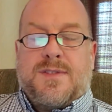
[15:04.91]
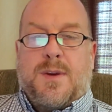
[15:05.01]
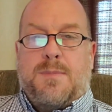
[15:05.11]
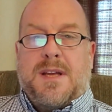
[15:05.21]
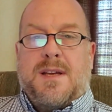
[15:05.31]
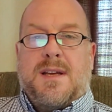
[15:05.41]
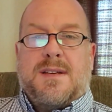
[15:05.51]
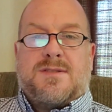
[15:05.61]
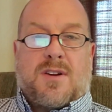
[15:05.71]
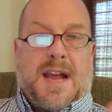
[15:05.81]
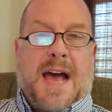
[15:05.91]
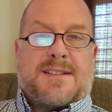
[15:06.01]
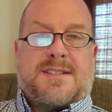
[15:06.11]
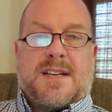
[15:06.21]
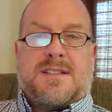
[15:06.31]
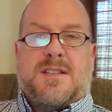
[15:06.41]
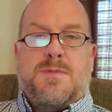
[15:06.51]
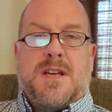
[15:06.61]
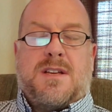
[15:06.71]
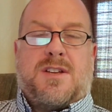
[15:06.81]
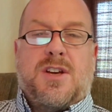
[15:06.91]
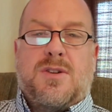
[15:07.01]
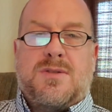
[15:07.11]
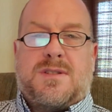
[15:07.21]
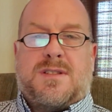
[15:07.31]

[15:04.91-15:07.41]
to be sarcastic, to be cute,